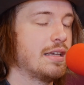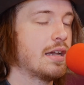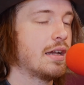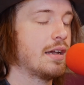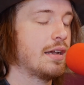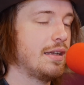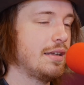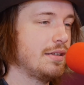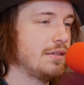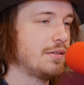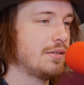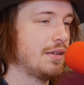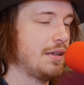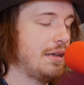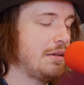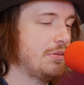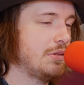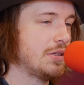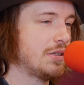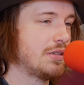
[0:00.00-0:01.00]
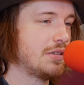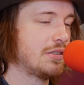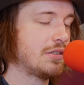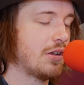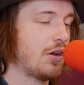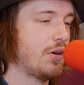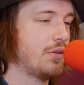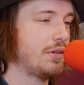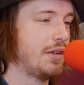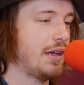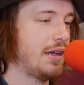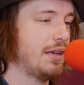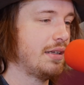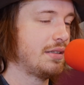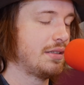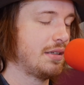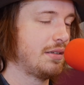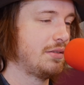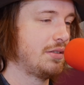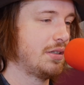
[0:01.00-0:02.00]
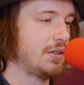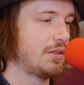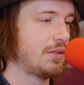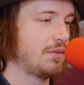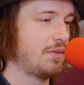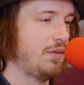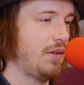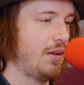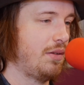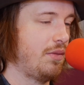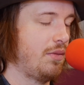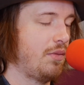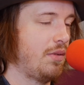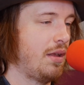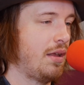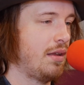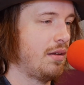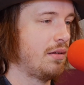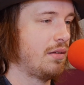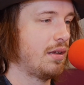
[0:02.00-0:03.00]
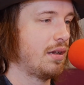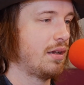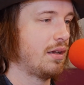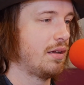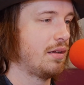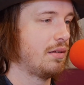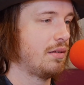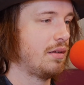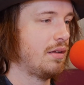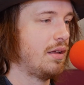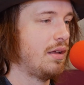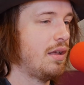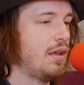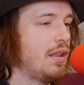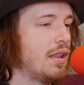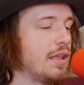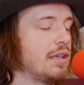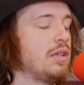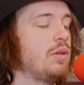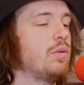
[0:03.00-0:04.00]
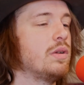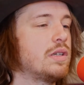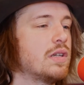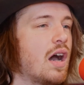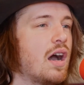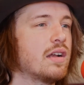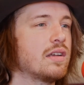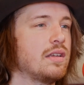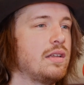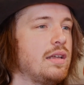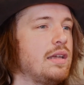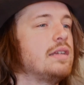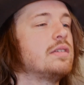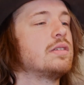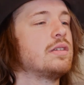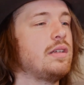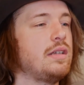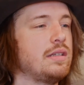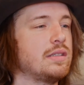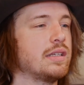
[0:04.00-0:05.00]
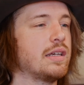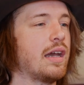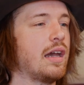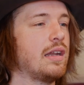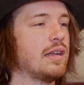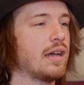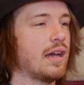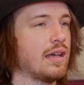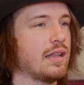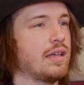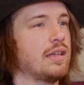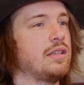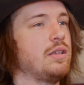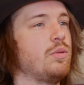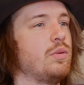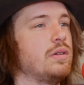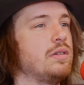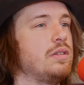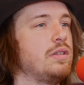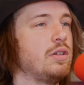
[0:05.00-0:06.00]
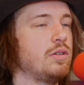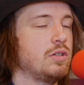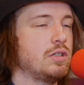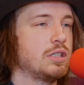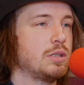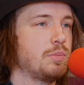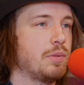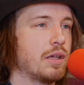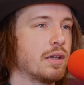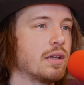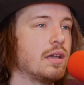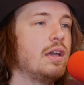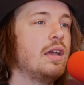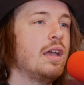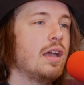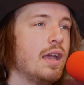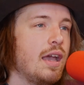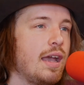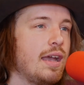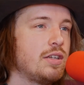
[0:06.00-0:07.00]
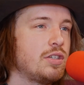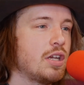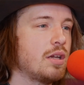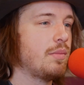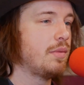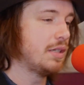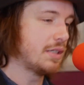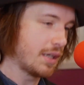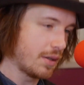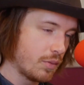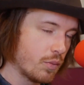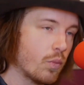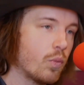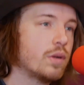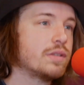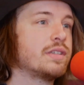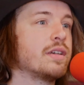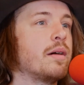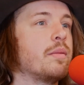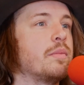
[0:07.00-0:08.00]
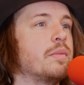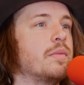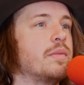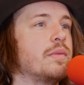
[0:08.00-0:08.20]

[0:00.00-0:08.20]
Yeah, he was so nice and just like you would talk. He's the kind of guy like you just be like, hey Jim. He's like, what's up?